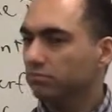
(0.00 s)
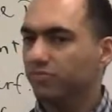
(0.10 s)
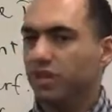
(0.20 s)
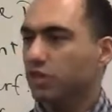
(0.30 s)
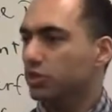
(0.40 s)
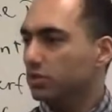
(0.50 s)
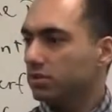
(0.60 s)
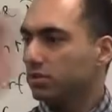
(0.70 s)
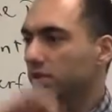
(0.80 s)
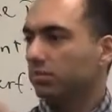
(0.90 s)
Finished,
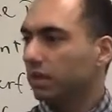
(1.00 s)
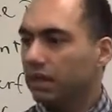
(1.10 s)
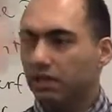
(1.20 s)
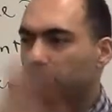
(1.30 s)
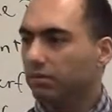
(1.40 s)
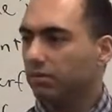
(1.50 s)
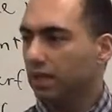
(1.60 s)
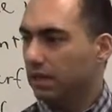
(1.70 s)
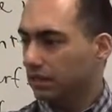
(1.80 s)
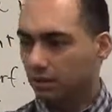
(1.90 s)
completed,
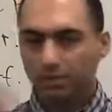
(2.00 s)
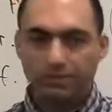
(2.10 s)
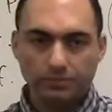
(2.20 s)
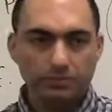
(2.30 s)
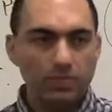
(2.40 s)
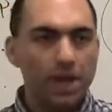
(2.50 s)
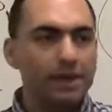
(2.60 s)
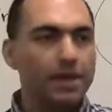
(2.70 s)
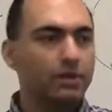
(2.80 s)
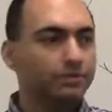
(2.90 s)
anything.
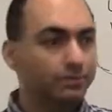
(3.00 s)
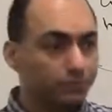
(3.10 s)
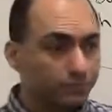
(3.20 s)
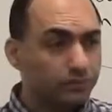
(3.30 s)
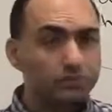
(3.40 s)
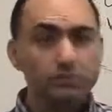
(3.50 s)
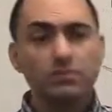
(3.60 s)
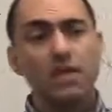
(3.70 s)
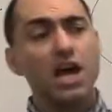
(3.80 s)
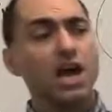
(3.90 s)
Now,
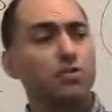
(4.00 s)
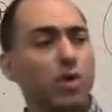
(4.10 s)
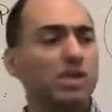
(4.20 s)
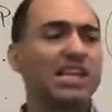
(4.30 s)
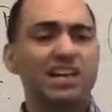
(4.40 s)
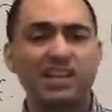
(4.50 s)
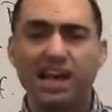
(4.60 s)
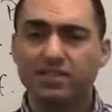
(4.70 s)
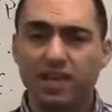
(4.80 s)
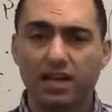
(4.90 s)
I wrote a letter
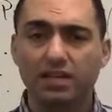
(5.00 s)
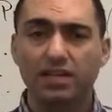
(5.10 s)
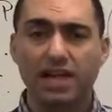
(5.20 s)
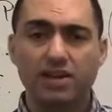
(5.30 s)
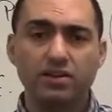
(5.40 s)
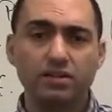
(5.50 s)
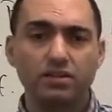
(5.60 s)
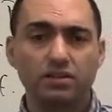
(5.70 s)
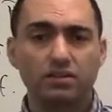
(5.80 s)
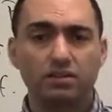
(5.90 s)
last night. A letter